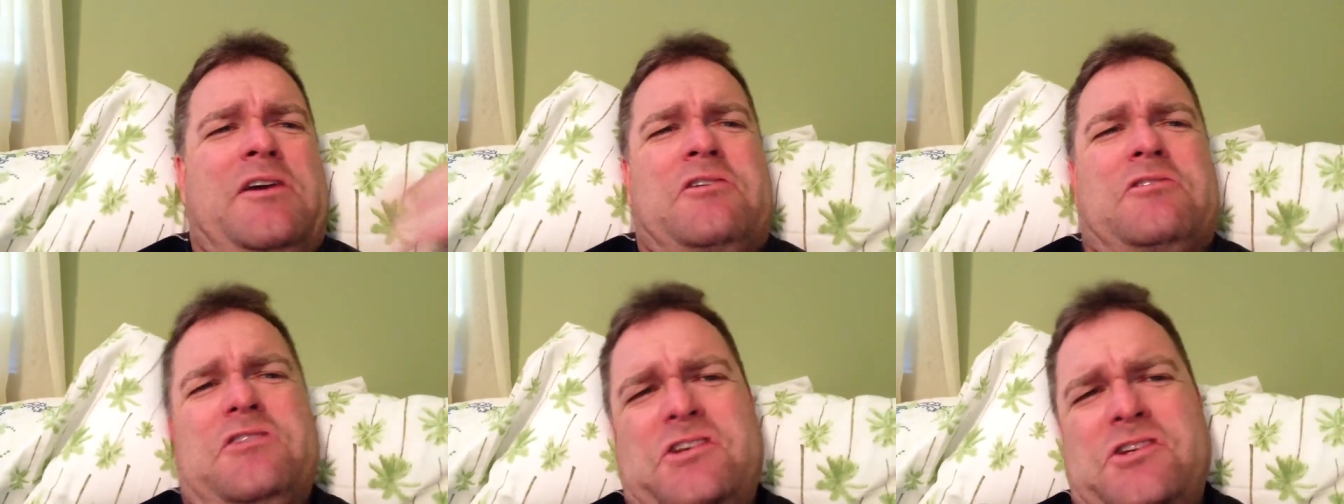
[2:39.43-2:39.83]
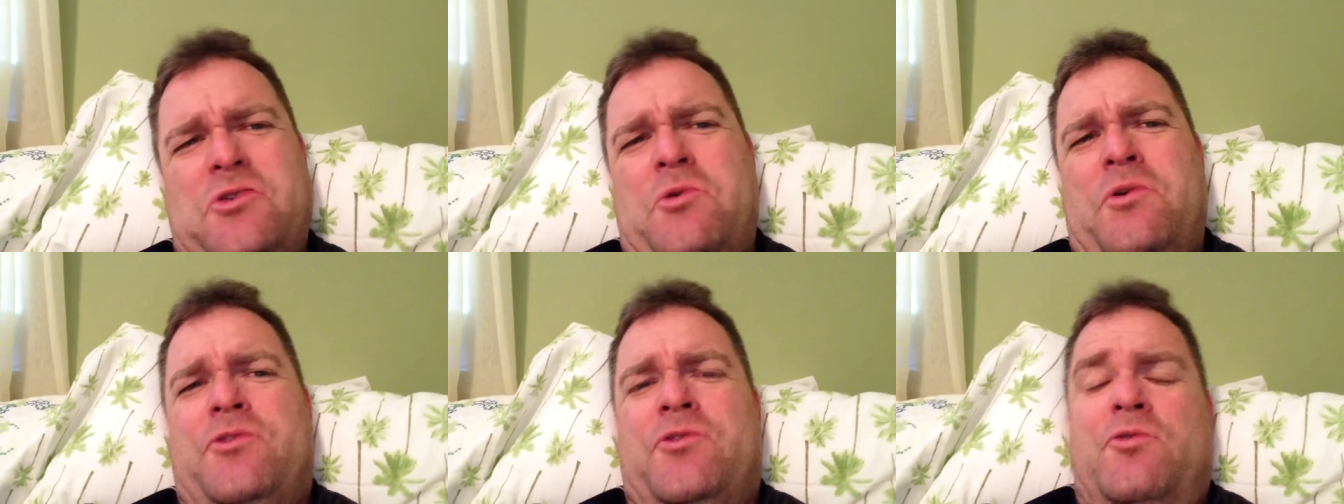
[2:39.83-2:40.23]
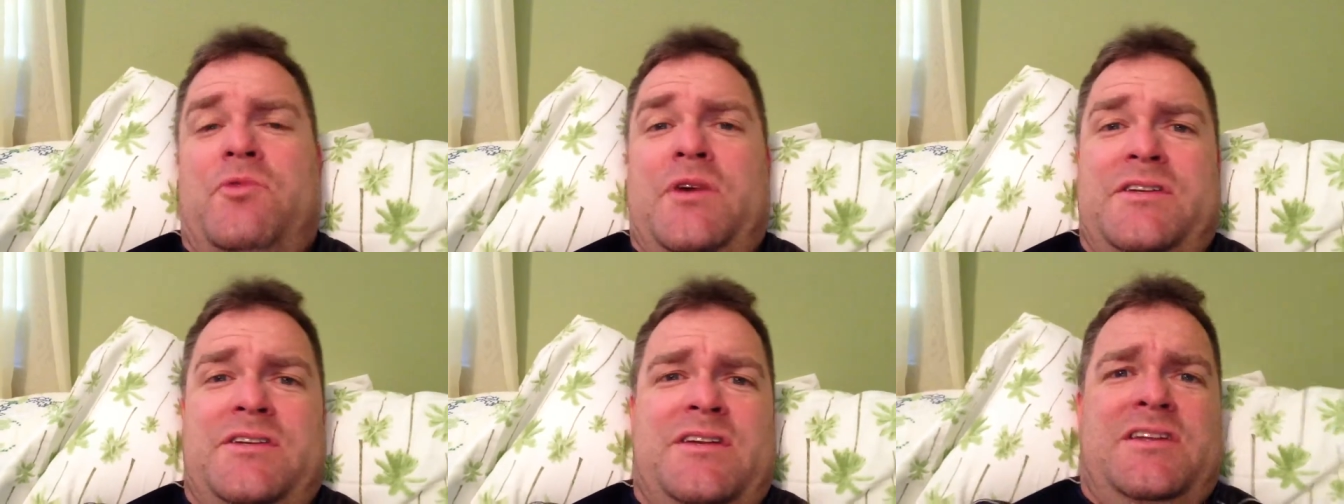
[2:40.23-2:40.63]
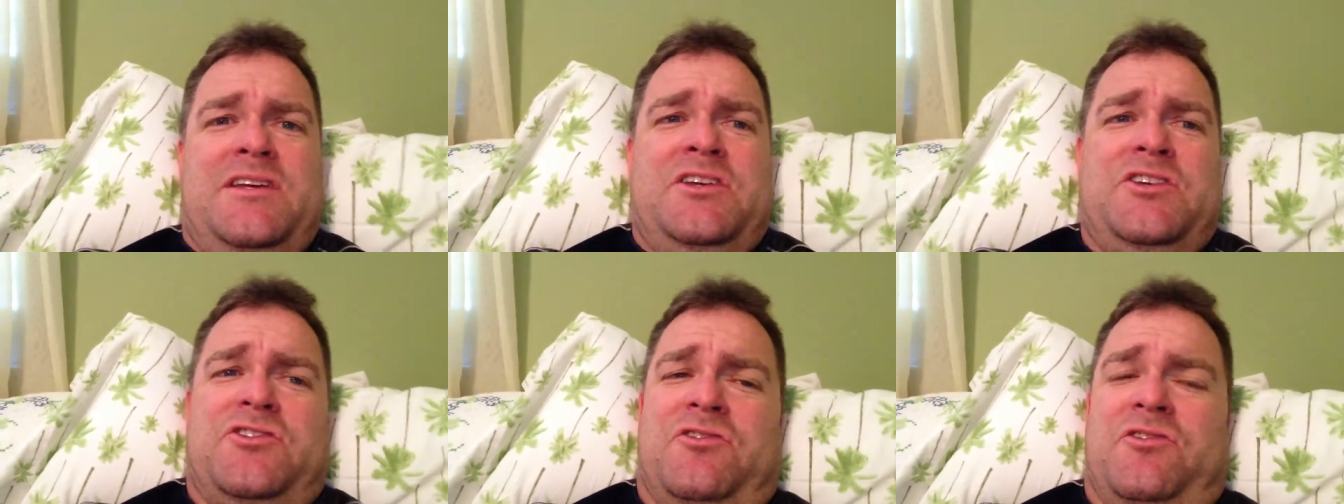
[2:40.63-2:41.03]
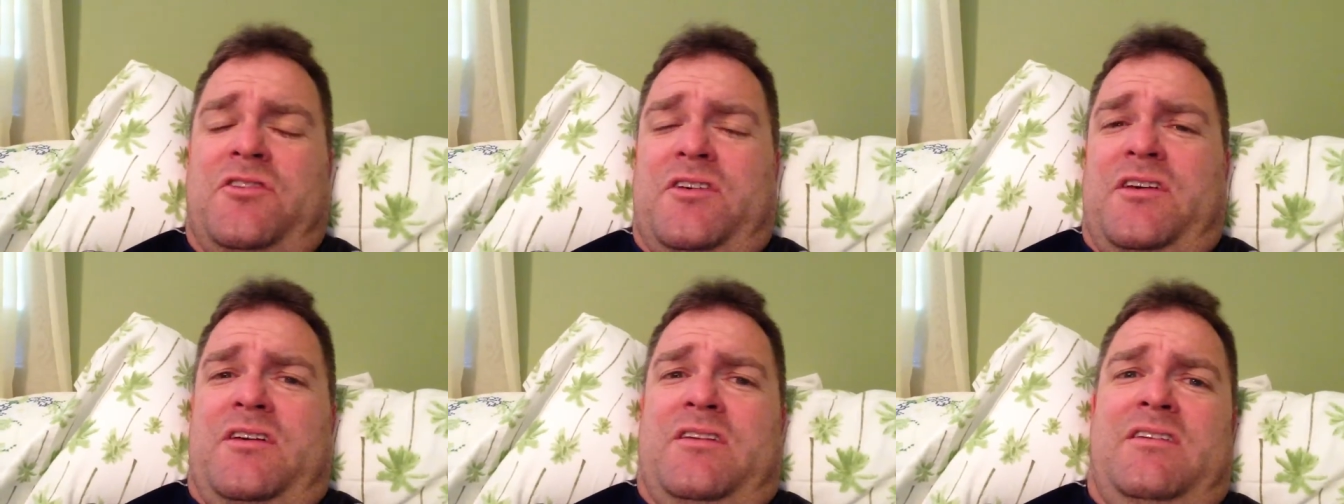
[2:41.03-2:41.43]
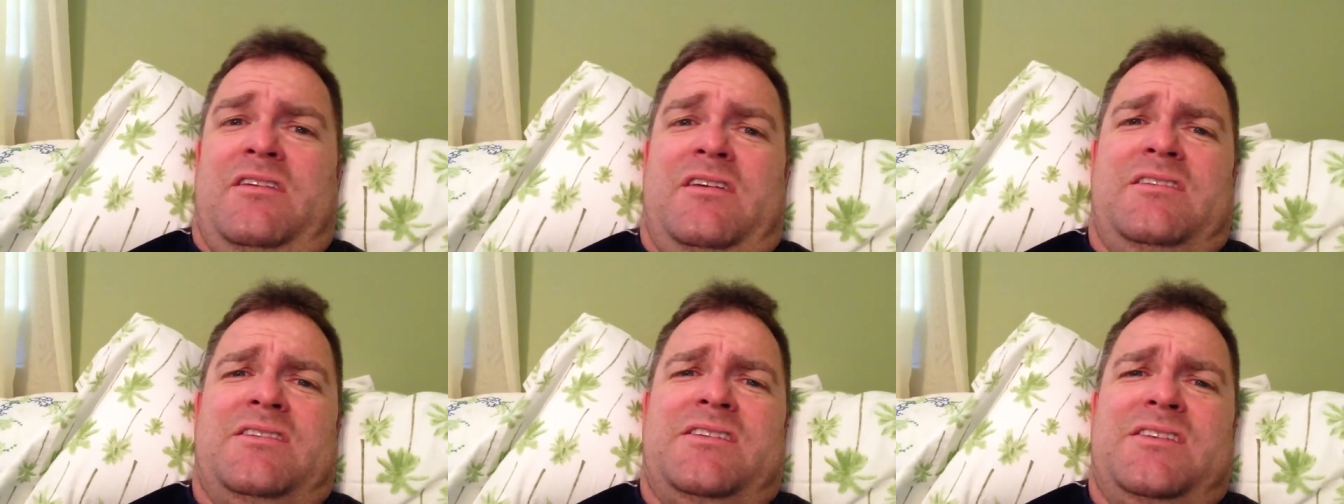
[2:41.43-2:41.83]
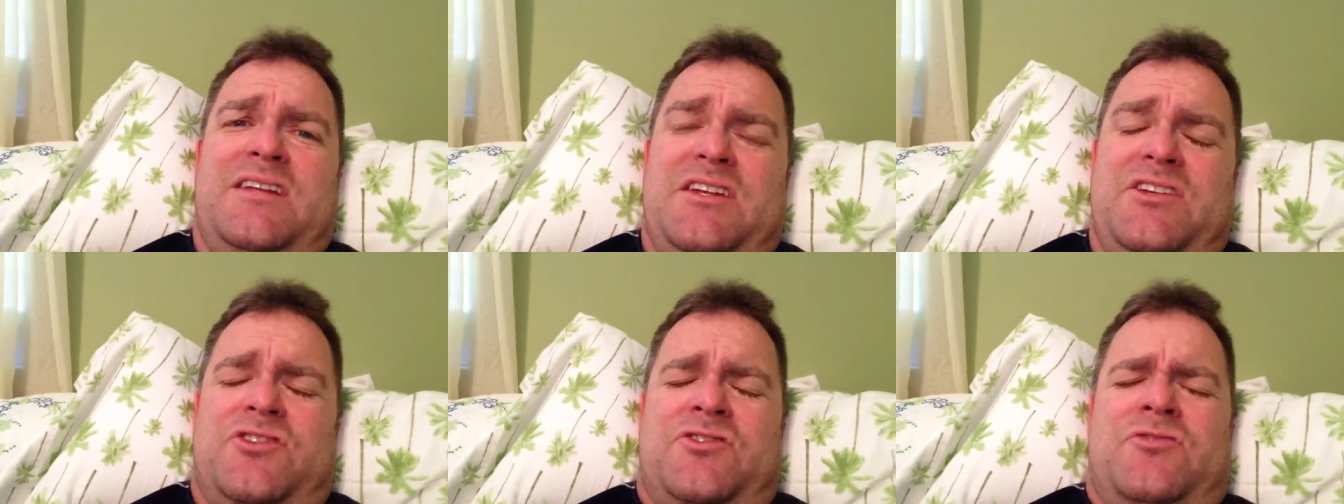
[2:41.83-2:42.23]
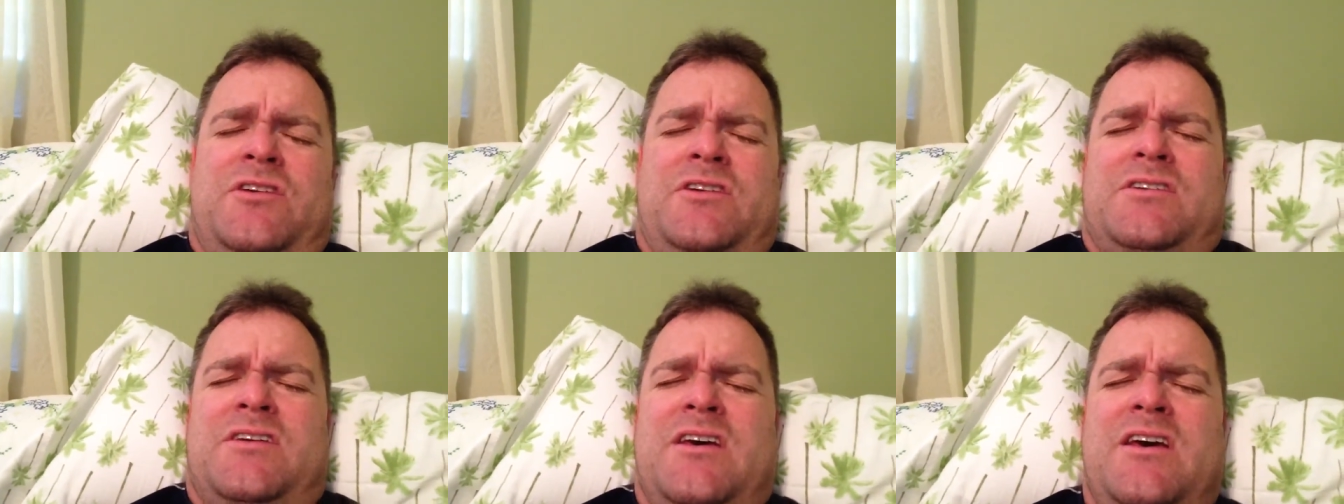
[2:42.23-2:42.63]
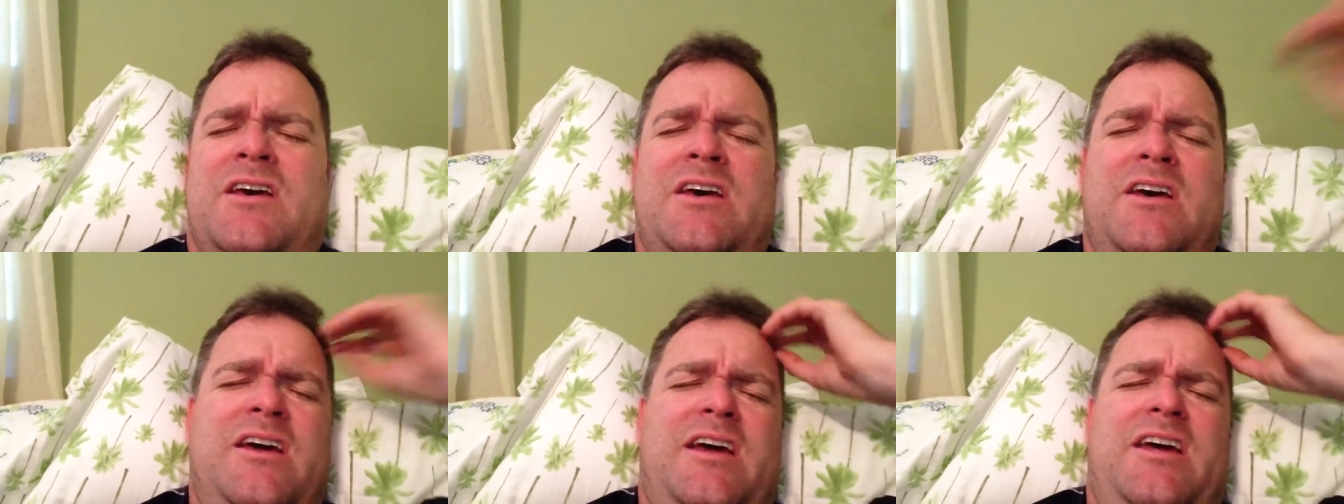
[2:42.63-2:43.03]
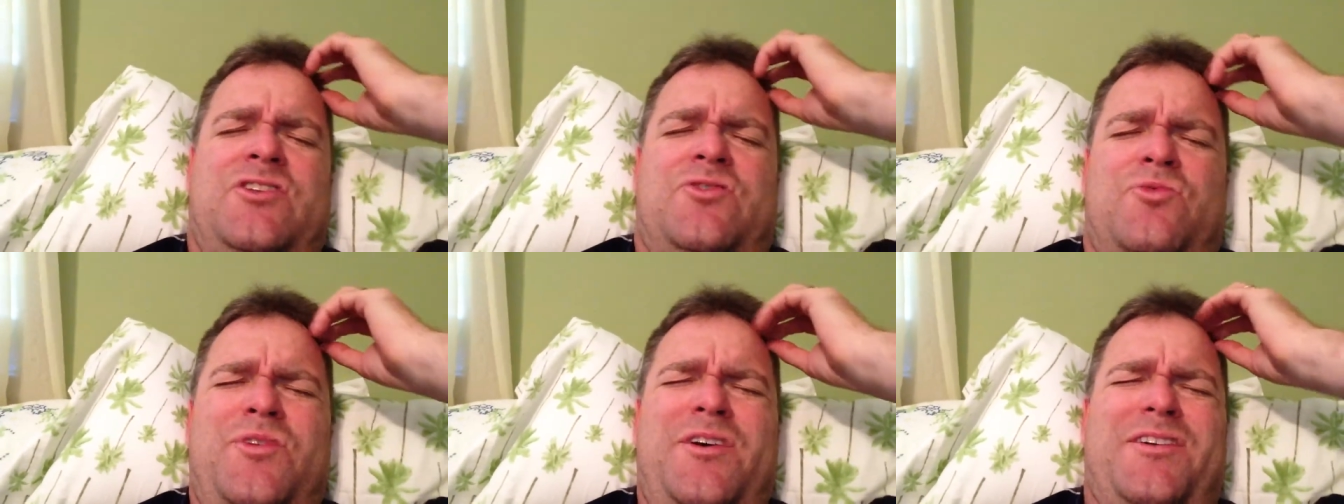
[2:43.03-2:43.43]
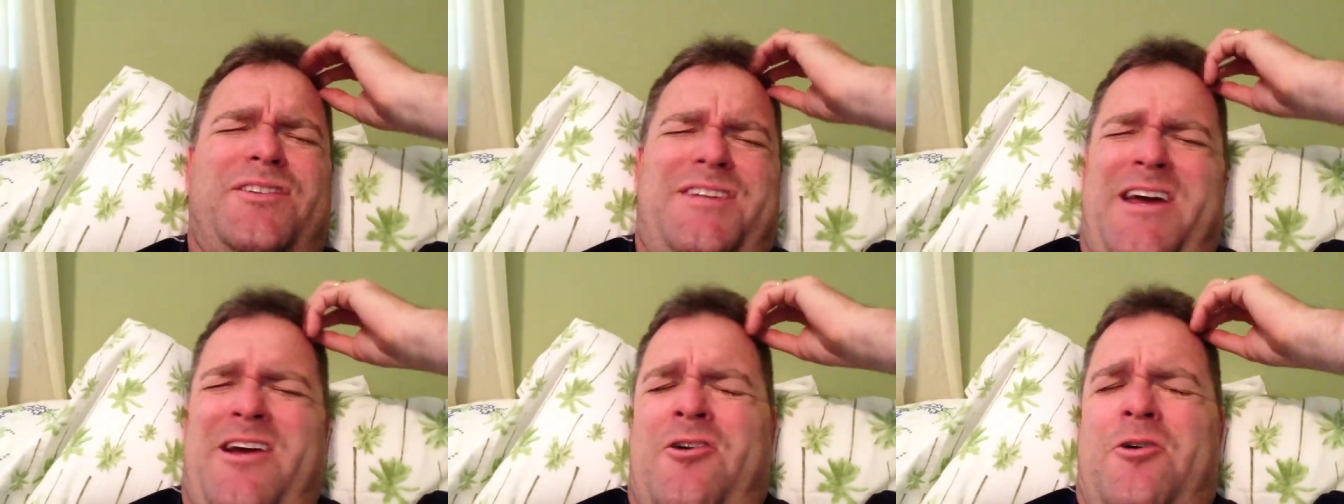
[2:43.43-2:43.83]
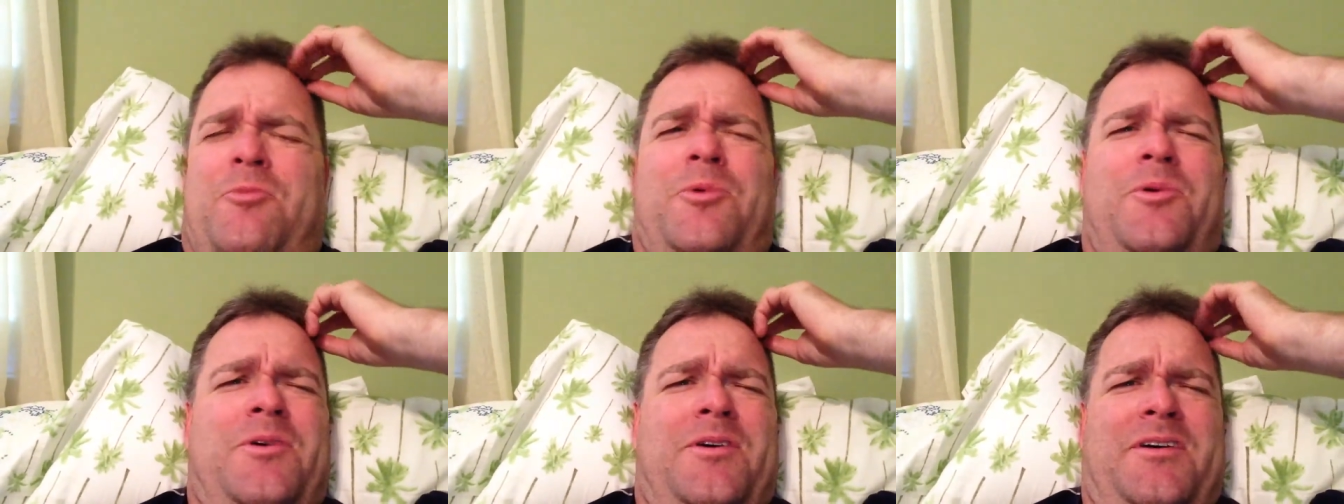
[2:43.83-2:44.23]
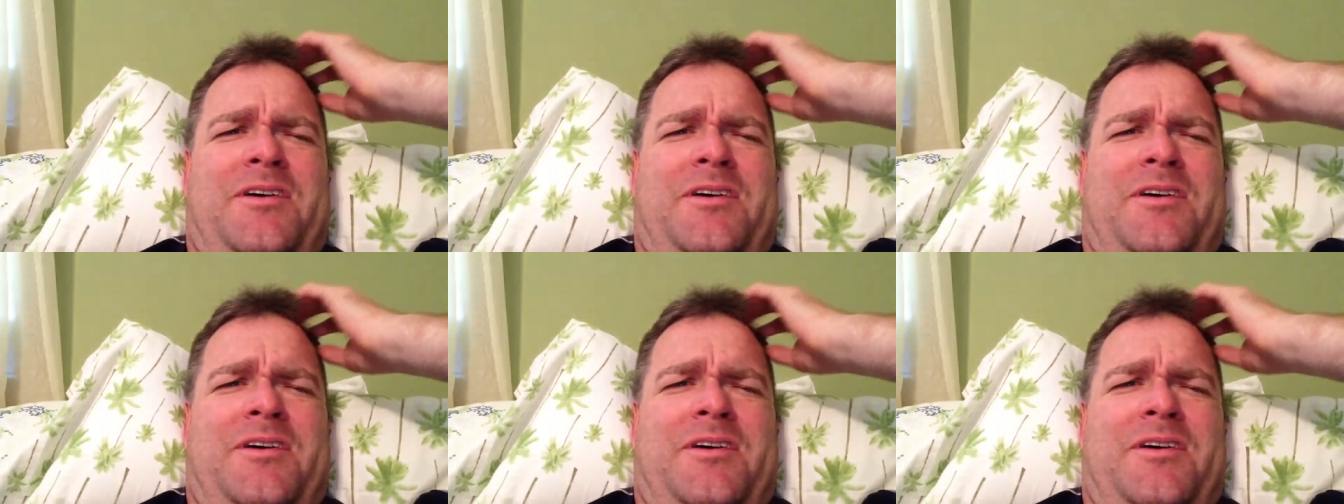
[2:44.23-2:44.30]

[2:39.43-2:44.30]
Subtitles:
You're just going through residential and city streets. It's real terrible.